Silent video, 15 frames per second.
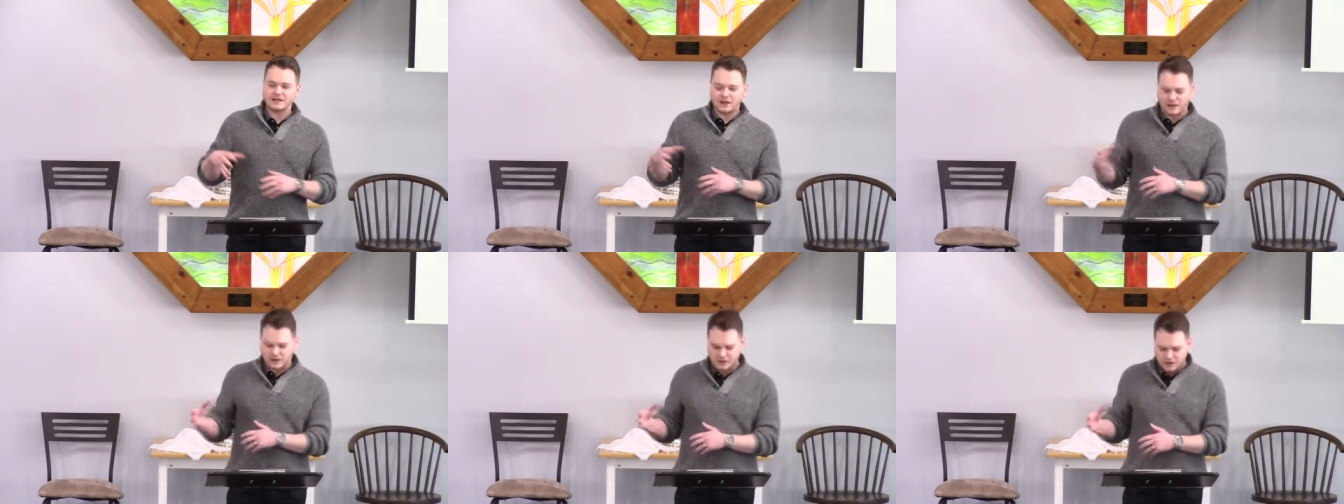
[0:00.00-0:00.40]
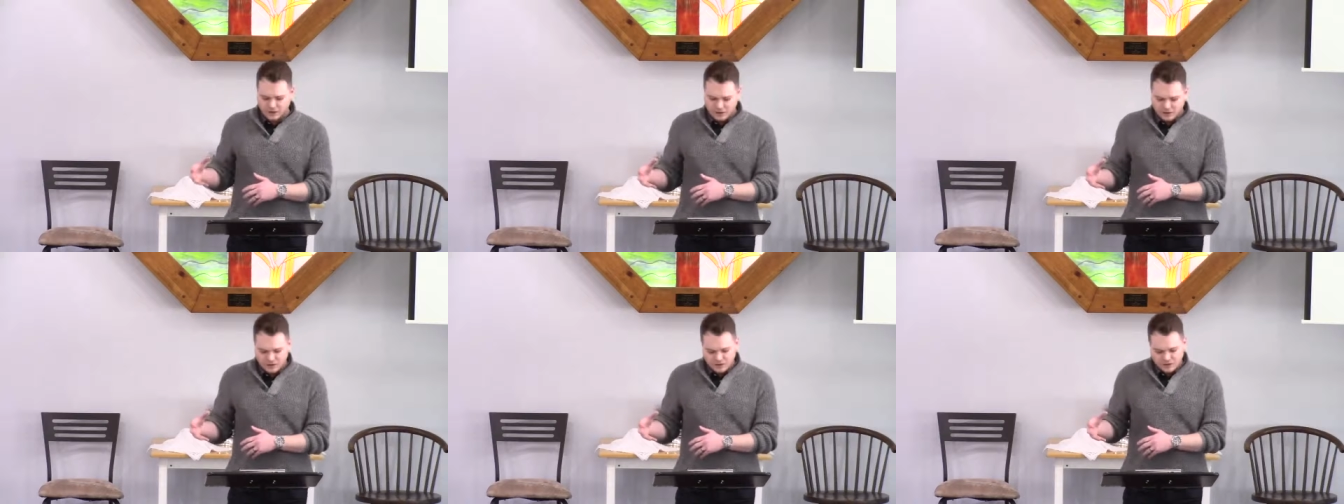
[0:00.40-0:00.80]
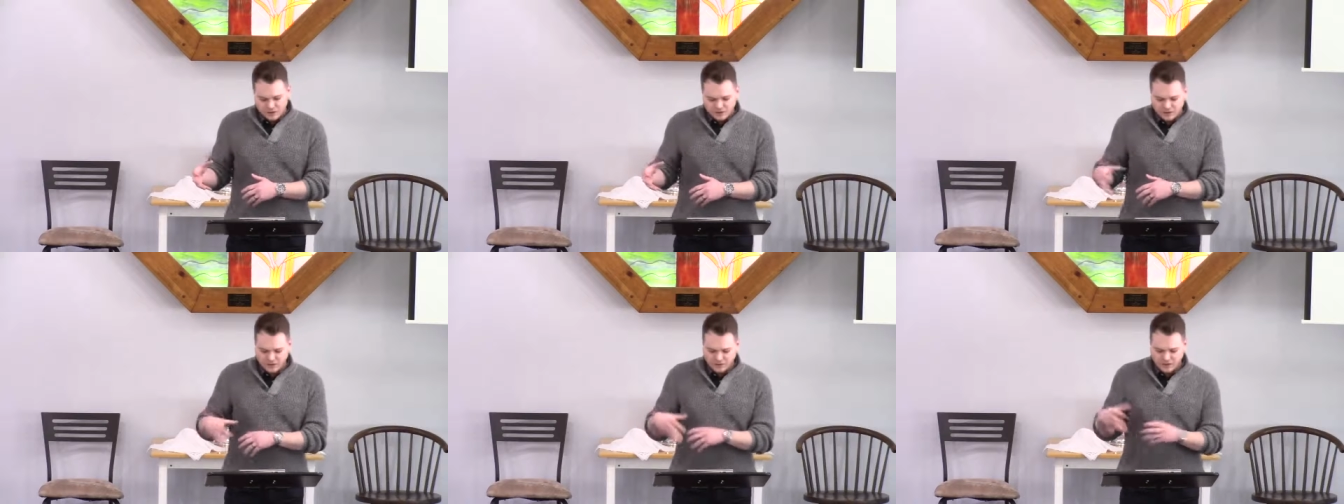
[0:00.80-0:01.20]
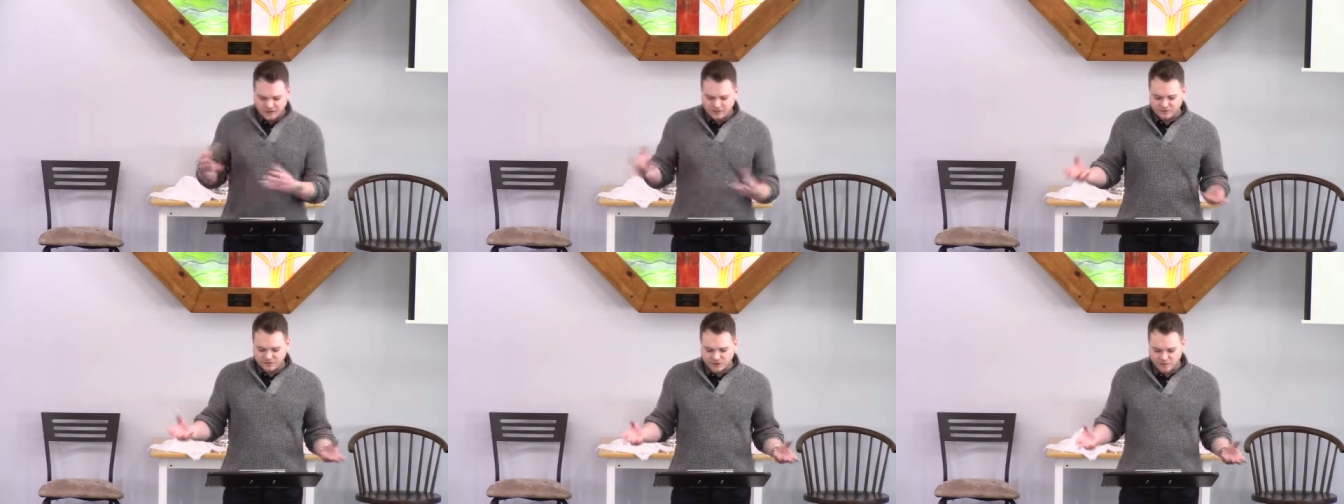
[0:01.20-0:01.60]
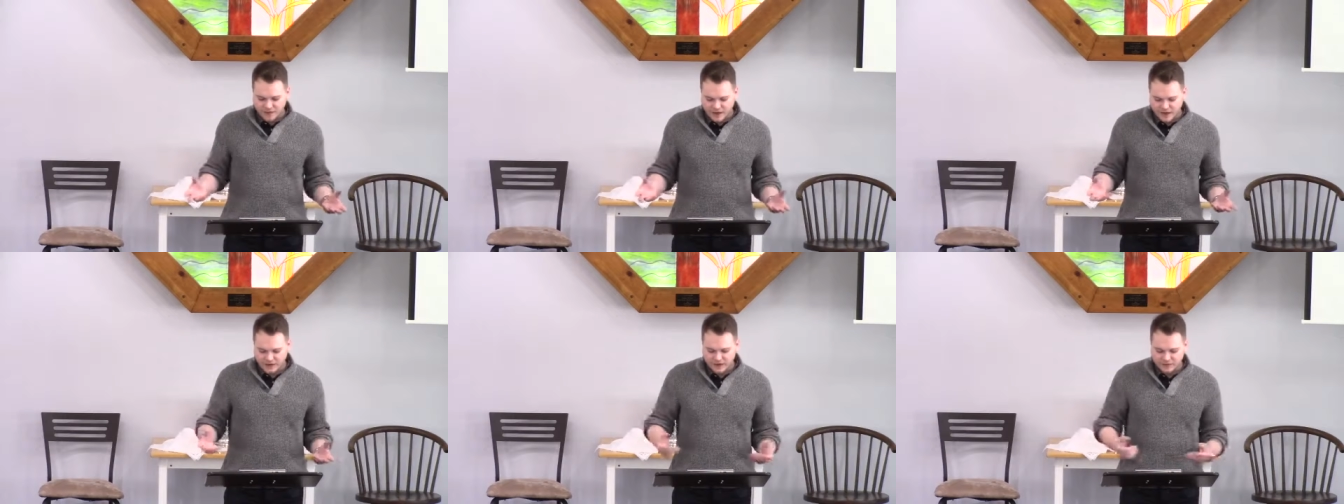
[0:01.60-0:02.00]
God to the rest of
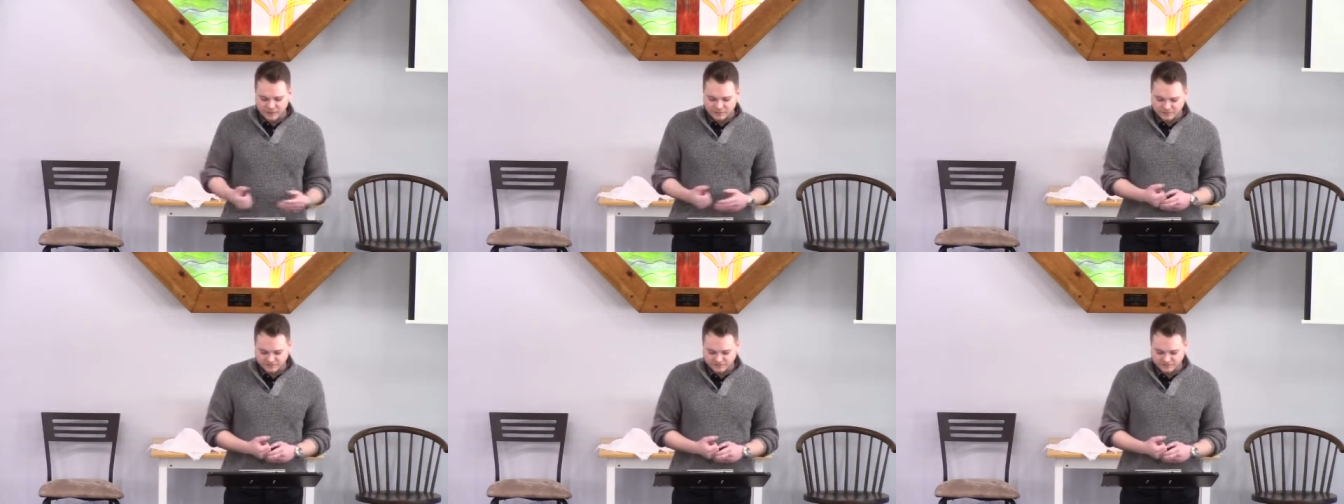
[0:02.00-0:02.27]
humanity.